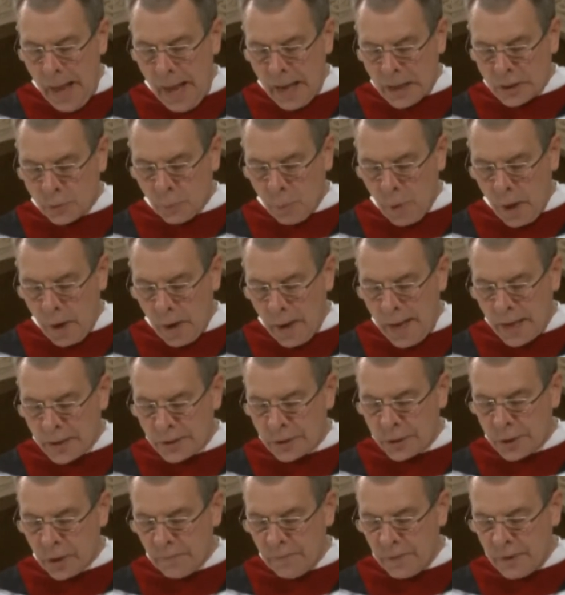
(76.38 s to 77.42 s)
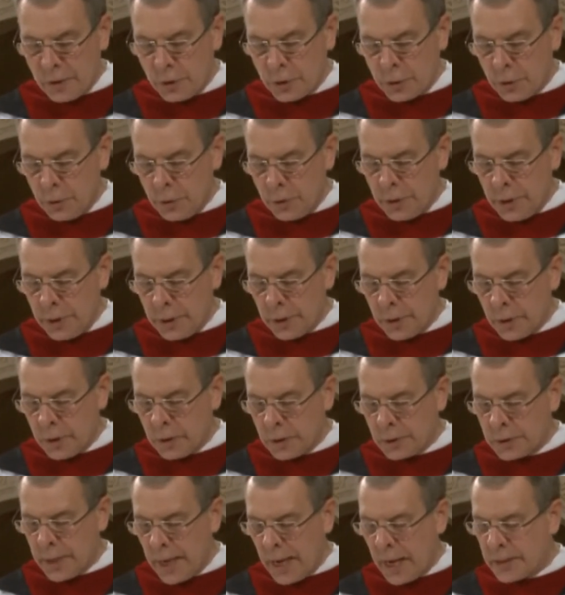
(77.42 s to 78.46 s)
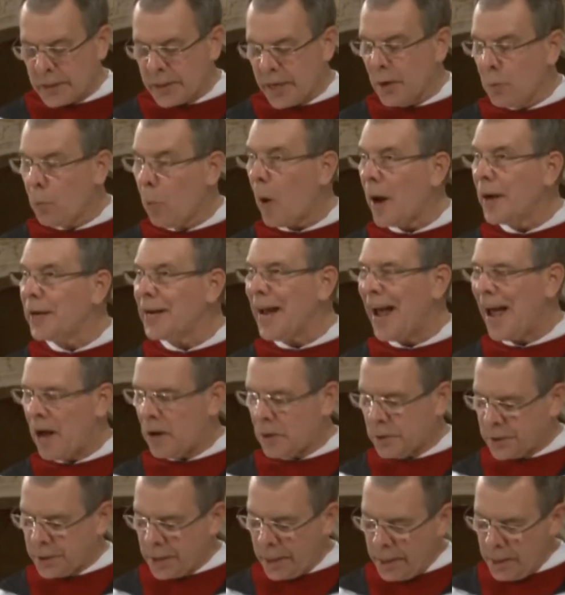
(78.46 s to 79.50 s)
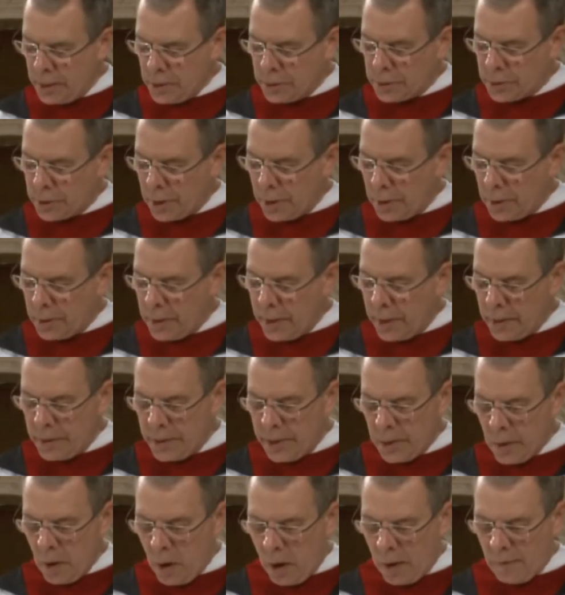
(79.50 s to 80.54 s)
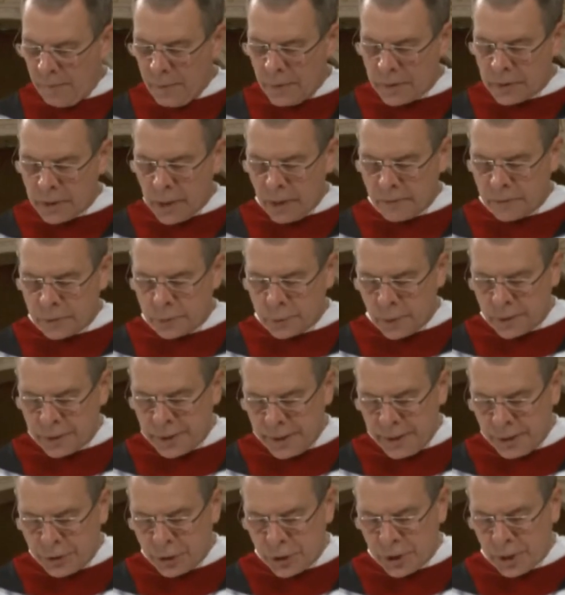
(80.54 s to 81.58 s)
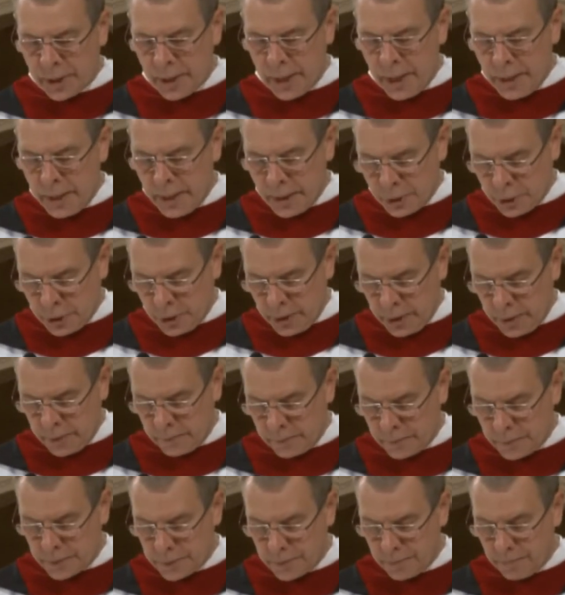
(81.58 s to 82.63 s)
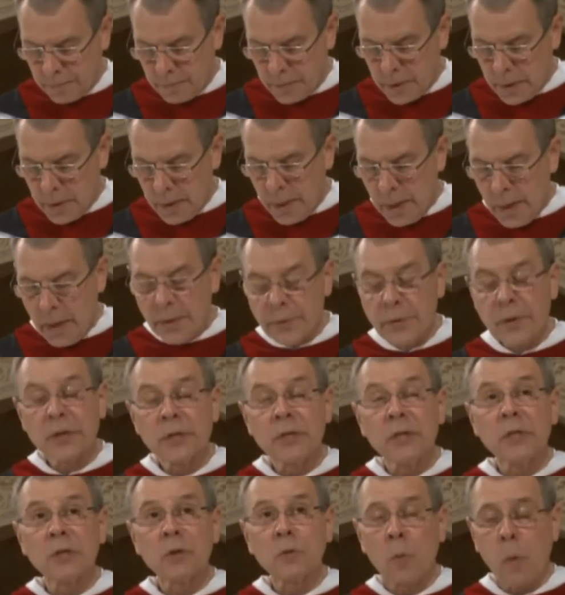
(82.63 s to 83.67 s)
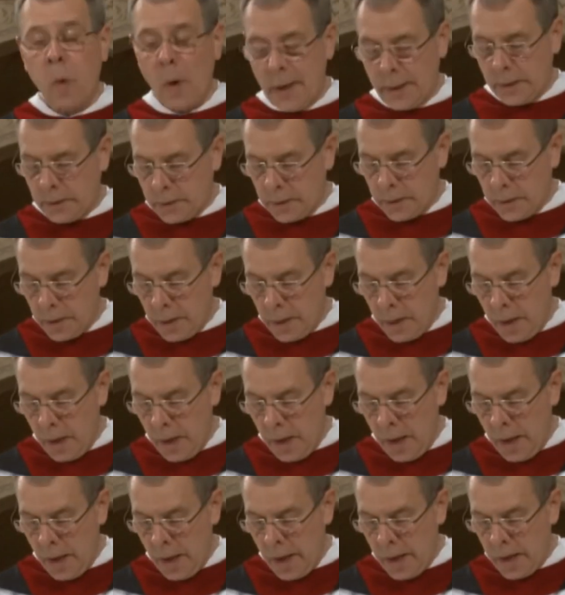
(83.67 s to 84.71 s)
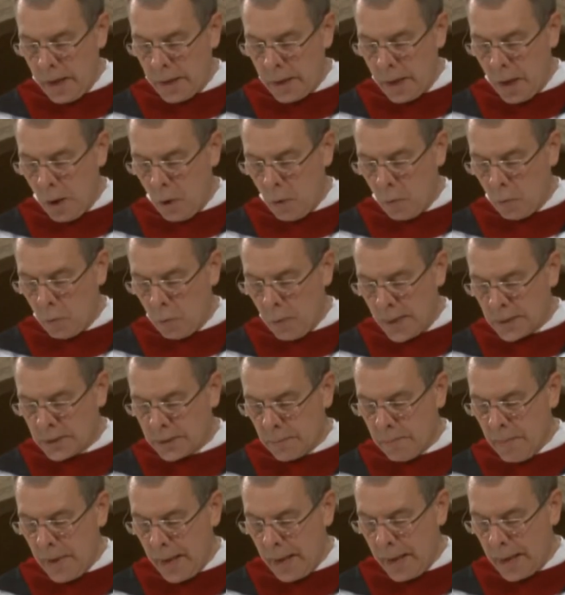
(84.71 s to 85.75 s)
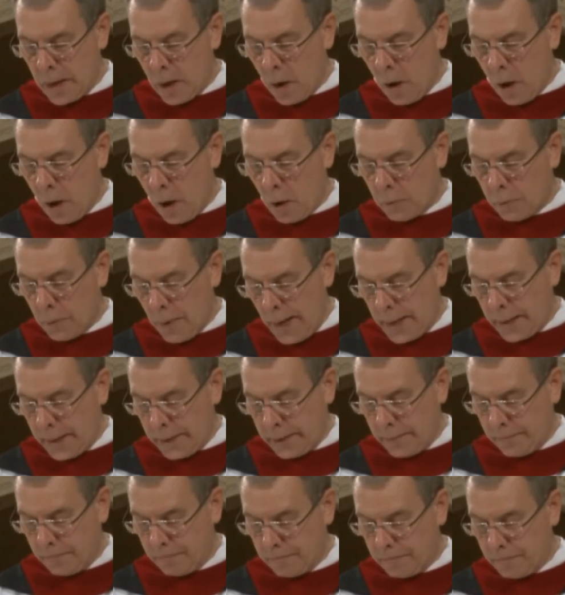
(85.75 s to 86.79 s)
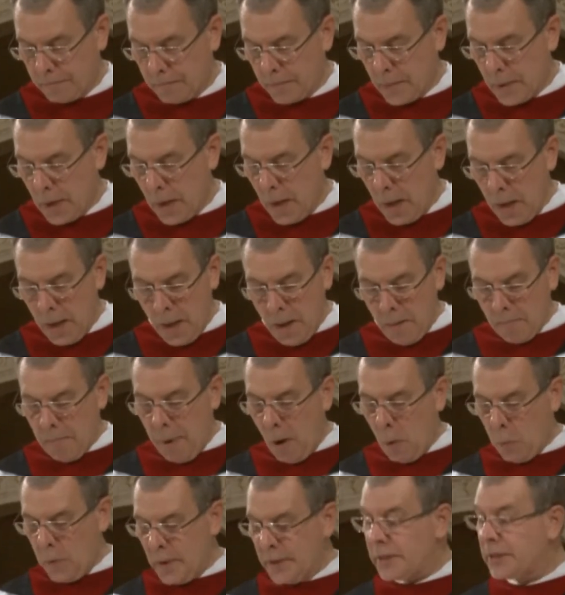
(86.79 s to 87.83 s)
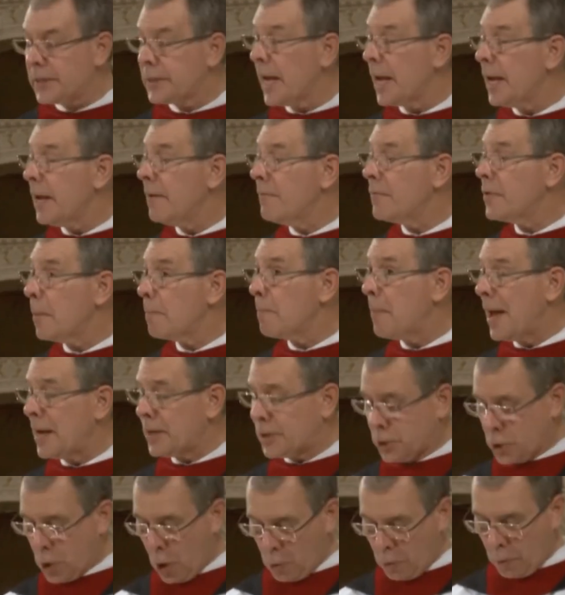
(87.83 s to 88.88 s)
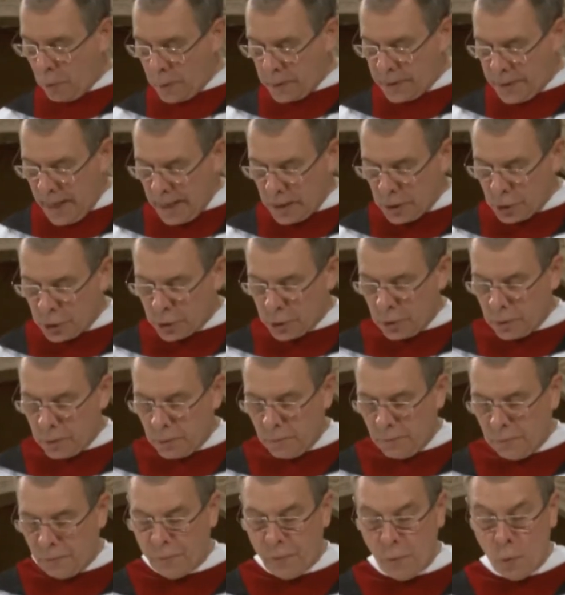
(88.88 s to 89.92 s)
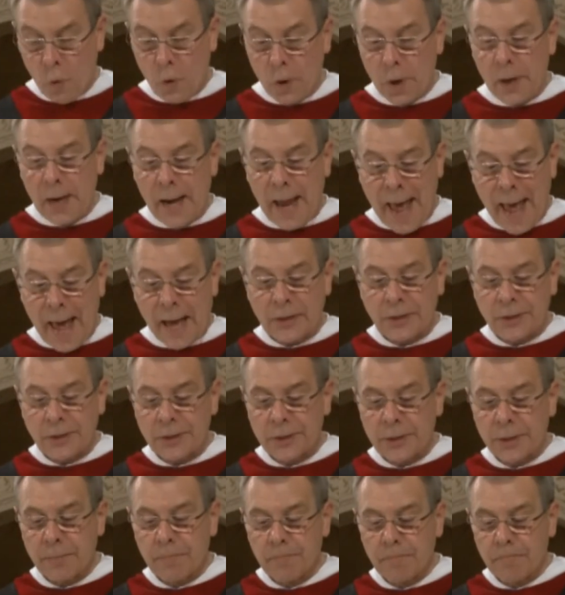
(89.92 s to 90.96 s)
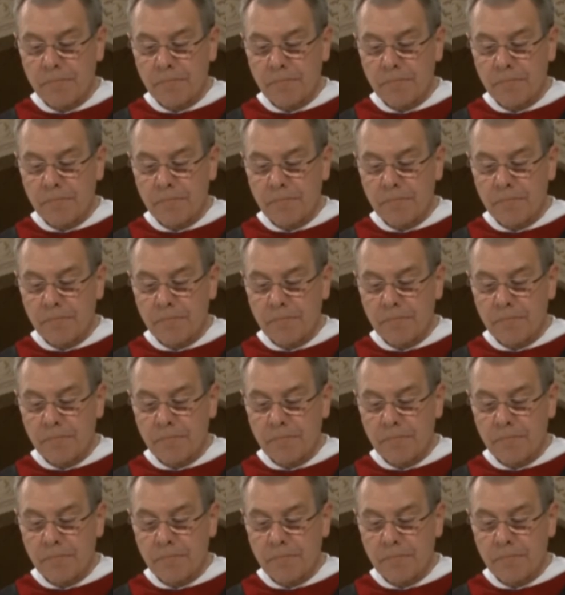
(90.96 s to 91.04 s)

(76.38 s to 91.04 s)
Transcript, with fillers: as well as serving two years as a White House intern in the Office of Strategic Initiatives. This is quite a resume already, but we save the best credential for last.